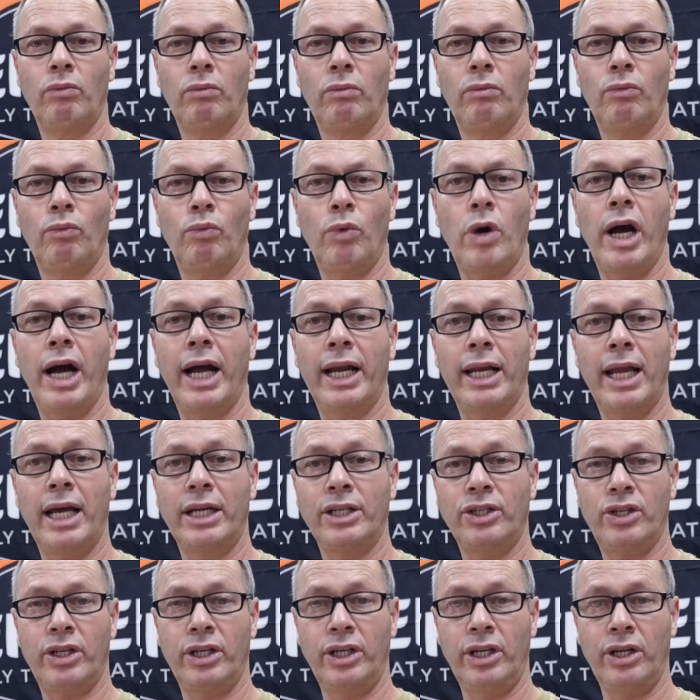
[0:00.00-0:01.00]
What I like
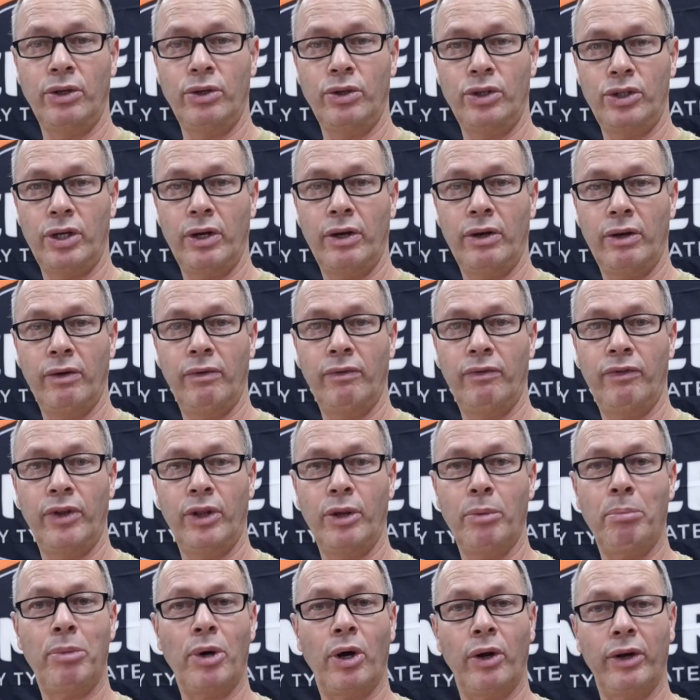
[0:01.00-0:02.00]
to use for the
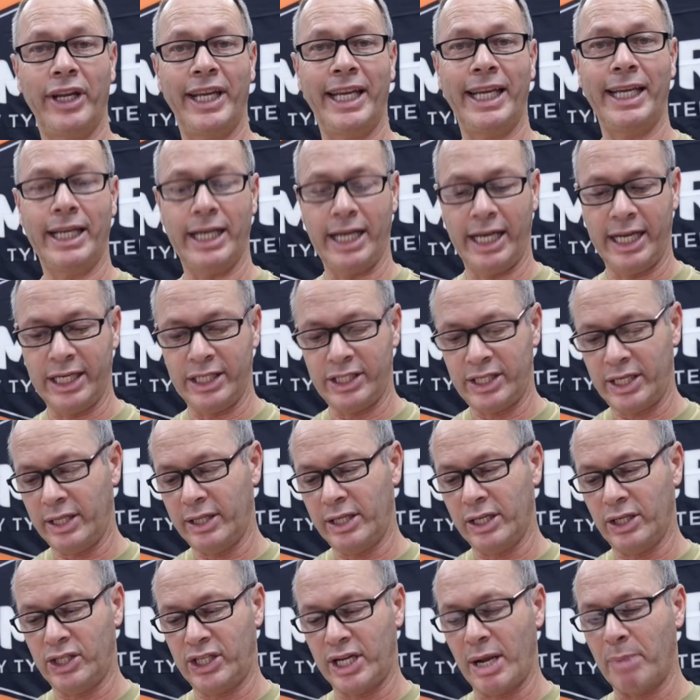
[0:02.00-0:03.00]
body is the
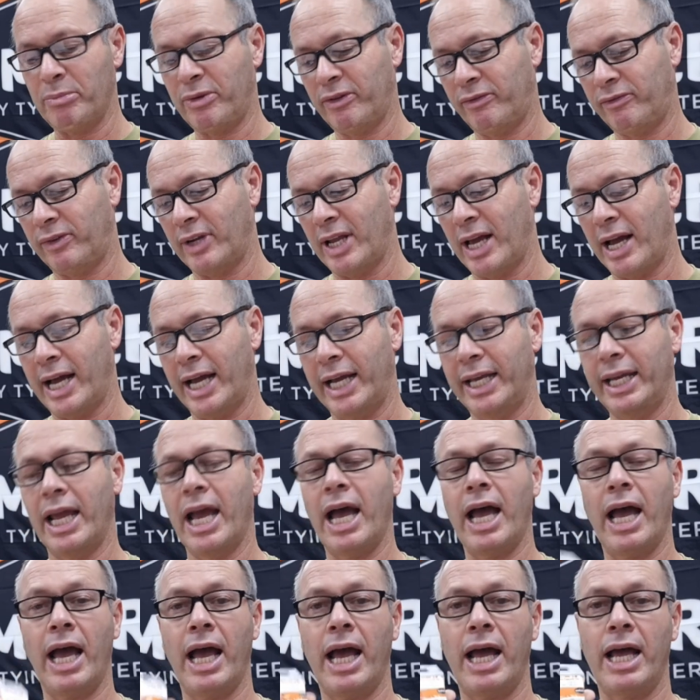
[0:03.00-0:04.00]

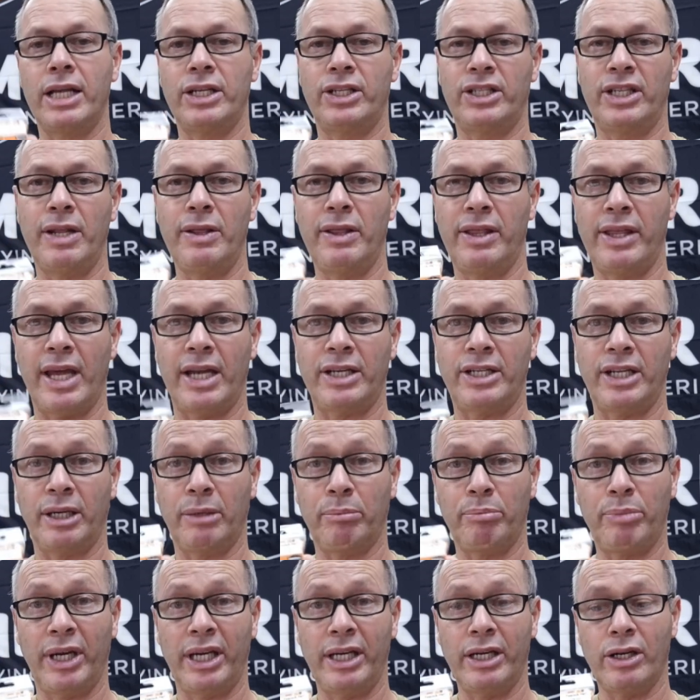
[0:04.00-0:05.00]
Semperfli synthetic
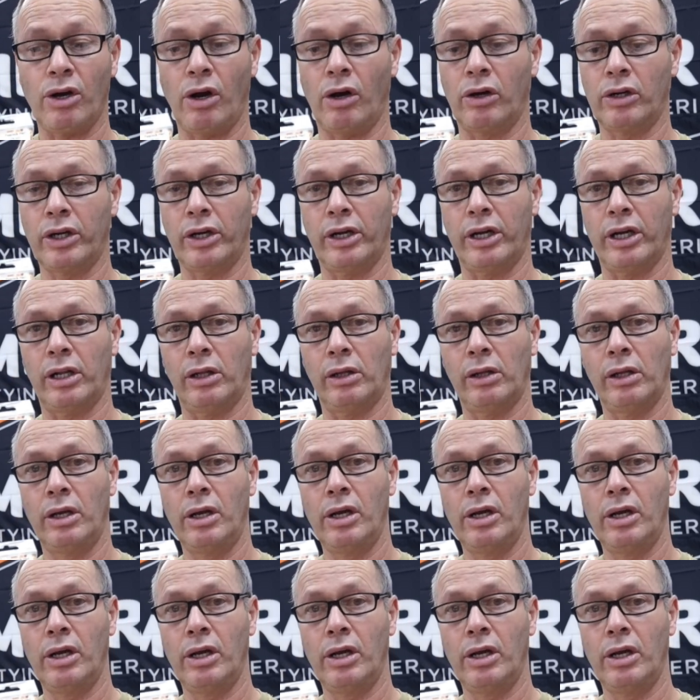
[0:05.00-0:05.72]
peacock herl.